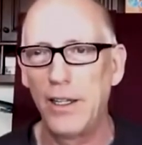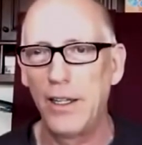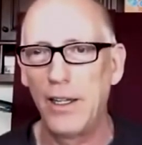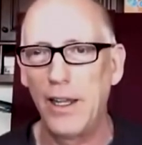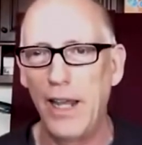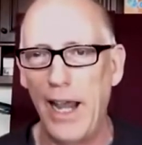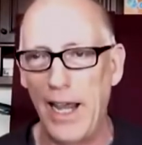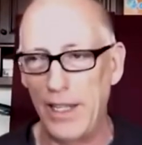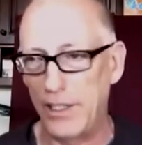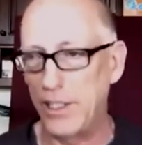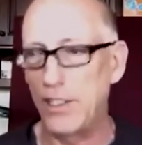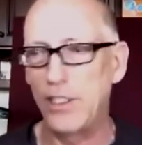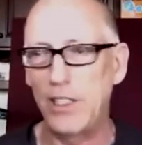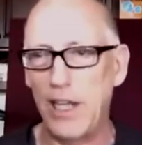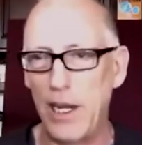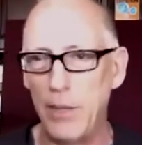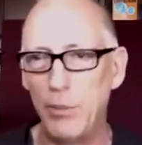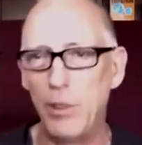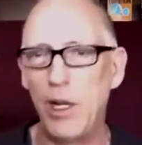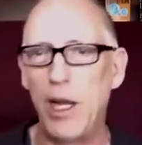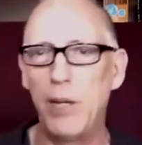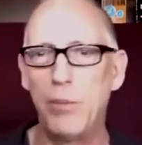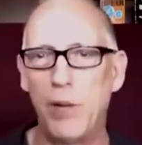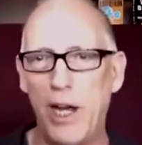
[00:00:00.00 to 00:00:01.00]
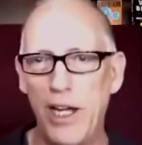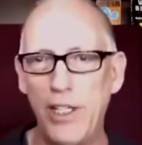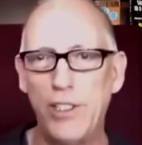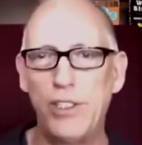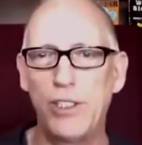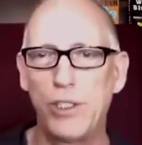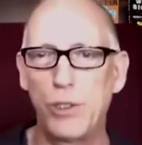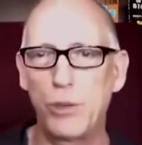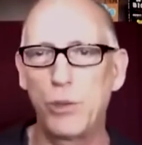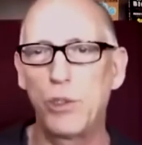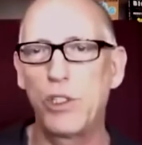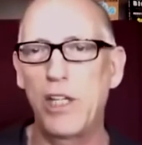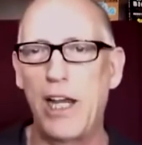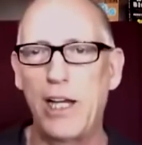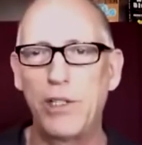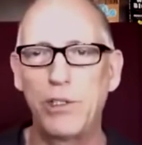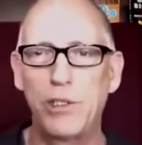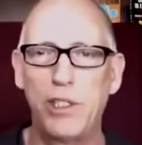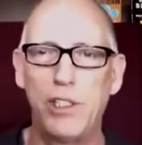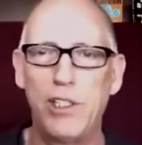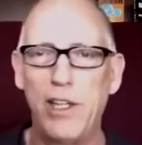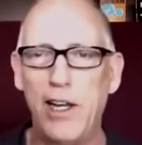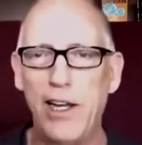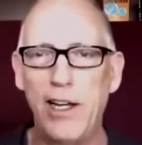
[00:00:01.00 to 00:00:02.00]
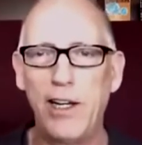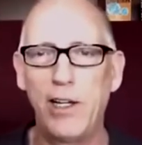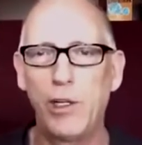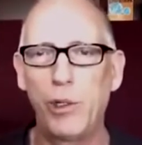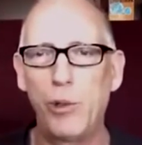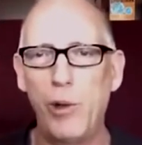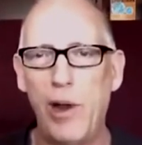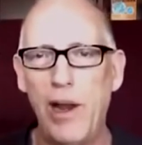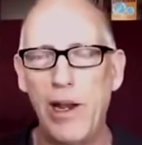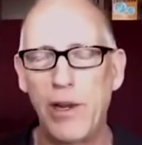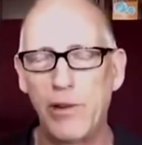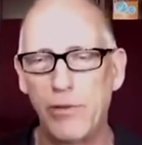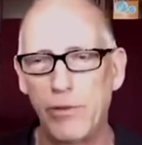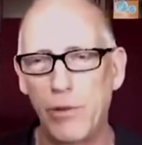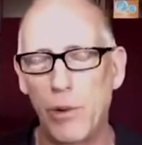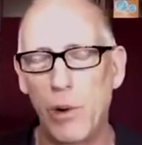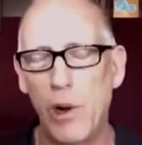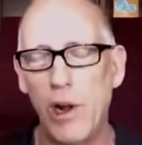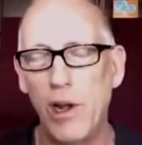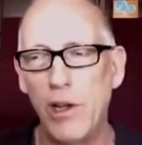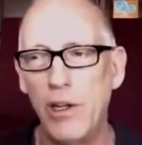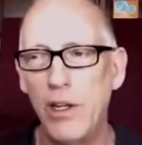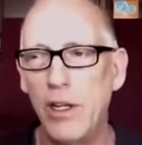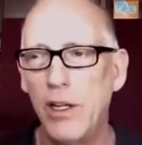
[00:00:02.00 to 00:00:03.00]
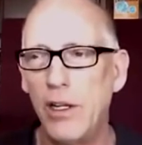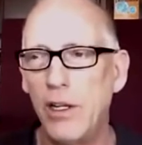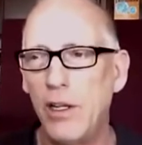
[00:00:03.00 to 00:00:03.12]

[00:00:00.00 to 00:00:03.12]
At the same time, ISIS was actually taking credit for it,